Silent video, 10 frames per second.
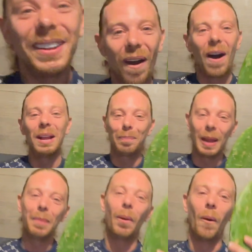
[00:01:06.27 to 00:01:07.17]
yo
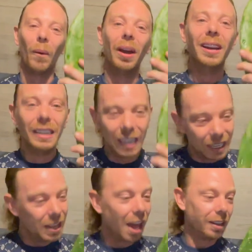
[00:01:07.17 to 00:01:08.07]
people? You
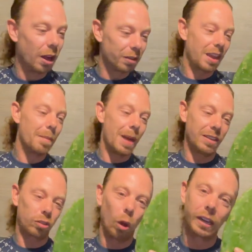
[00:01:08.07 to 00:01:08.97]
done know say
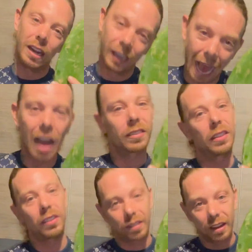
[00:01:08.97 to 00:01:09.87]
man's cooking
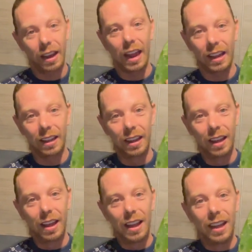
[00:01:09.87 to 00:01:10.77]
cactus today.
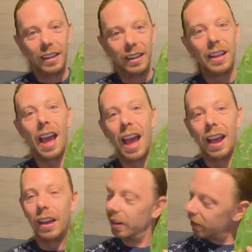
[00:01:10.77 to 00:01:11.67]

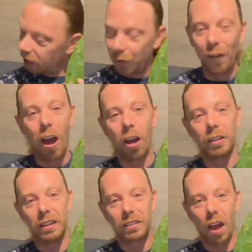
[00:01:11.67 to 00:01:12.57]
Yeah,
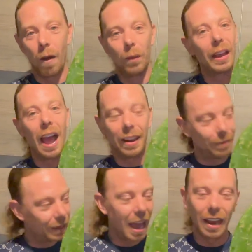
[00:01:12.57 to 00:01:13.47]
safari style. We're
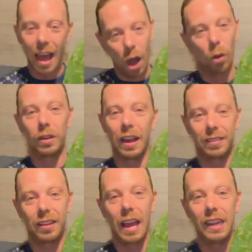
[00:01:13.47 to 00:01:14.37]
going out there
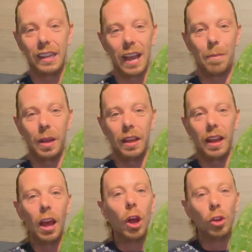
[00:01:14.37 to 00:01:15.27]
today, you get me?
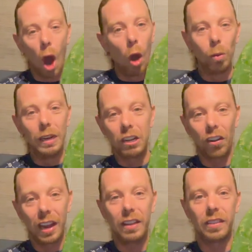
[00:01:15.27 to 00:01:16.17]
Not only
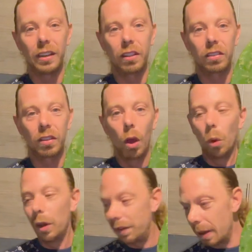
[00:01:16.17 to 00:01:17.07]
craziness
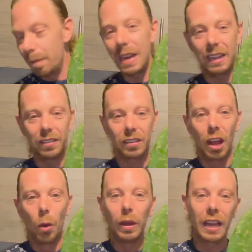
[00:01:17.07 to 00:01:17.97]
with the meats,
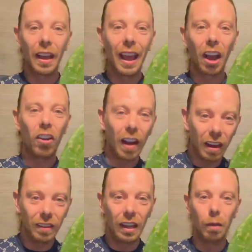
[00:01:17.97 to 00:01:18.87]
we can get
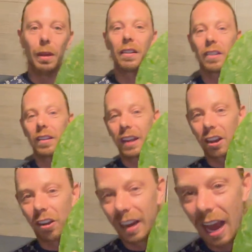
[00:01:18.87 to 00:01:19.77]
crazy and we can get
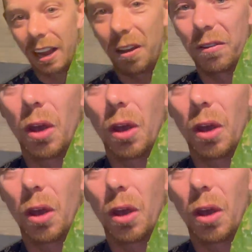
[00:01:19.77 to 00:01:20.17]
creative